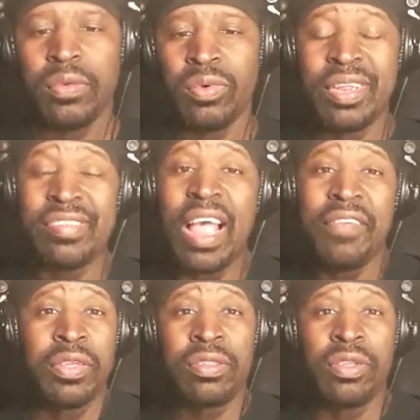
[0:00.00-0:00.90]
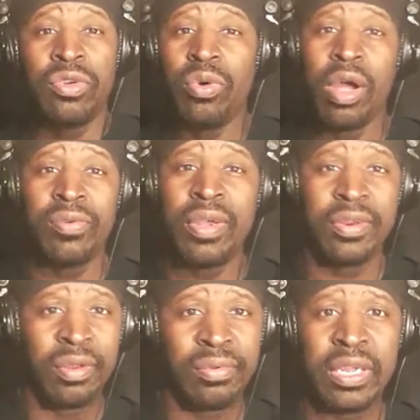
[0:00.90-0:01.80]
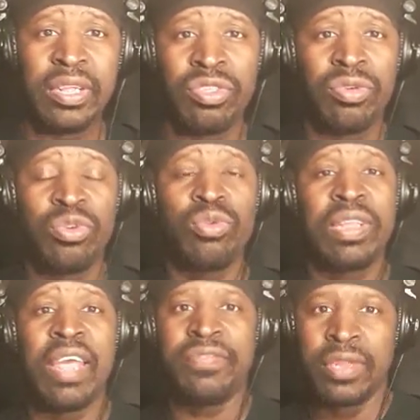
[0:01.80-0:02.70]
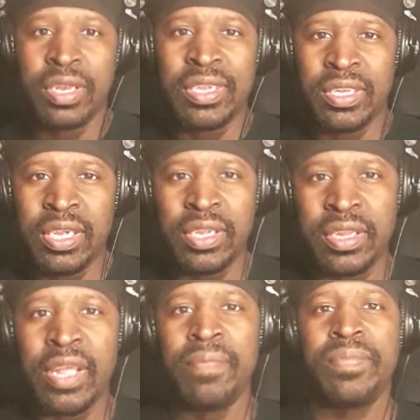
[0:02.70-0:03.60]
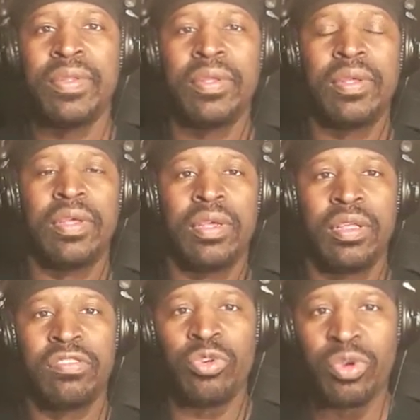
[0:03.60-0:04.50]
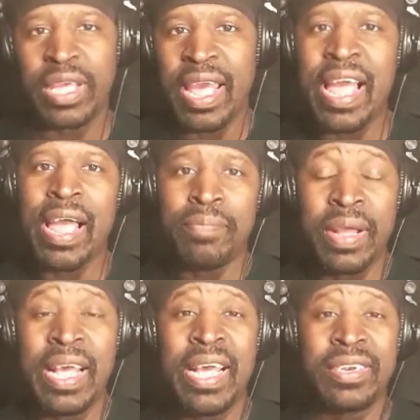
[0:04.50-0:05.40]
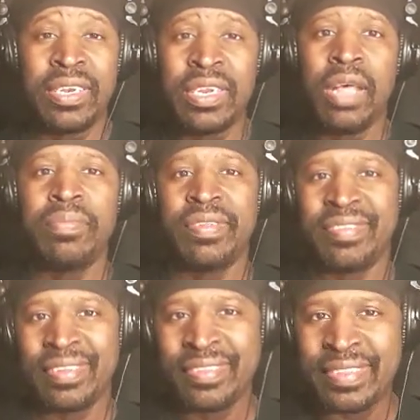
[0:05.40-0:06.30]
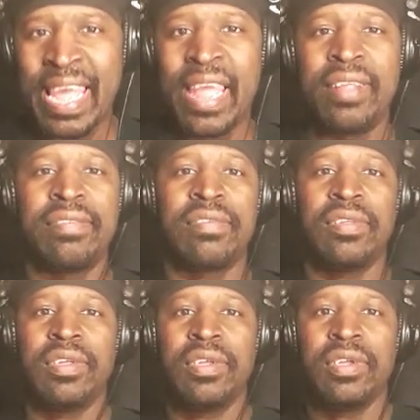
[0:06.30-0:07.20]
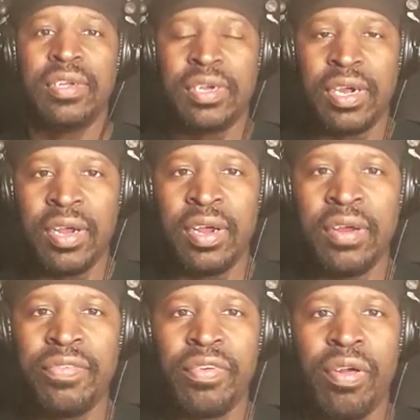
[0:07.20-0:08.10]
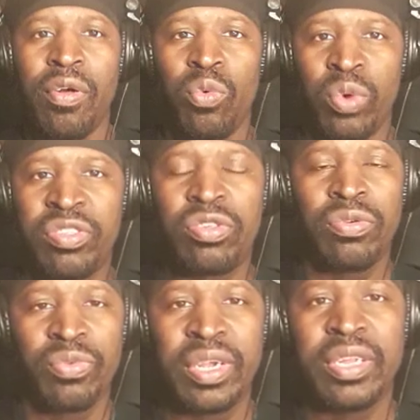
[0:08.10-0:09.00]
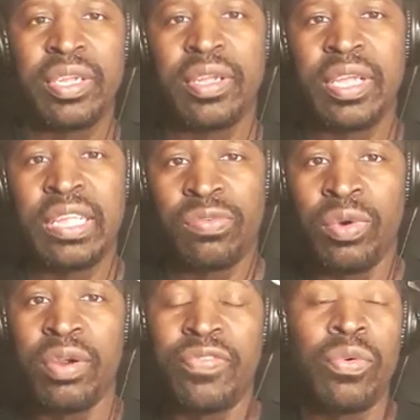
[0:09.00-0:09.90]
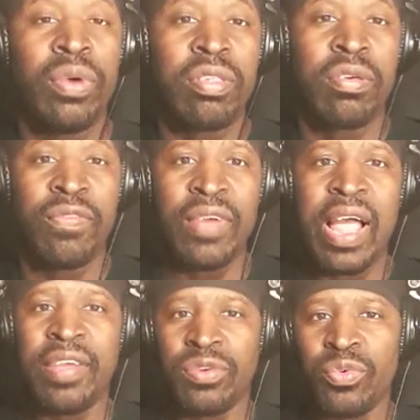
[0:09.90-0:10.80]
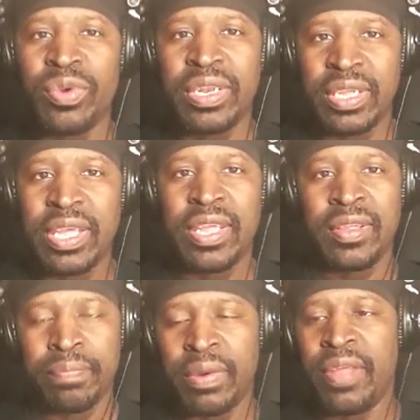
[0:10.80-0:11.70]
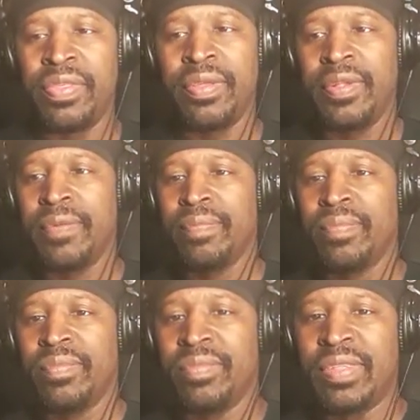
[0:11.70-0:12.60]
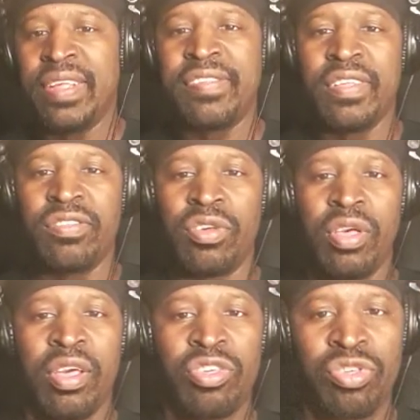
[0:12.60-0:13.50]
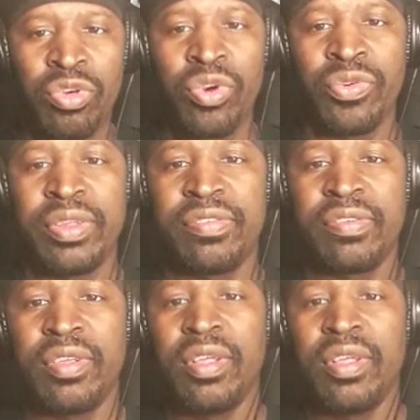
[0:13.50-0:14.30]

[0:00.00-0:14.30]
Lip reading: Well, it's obvious the URL don't need you. You definitely need them. So you can hide behind the numbers and stats of what you really is worth and what your value really is, brother. This is an assurance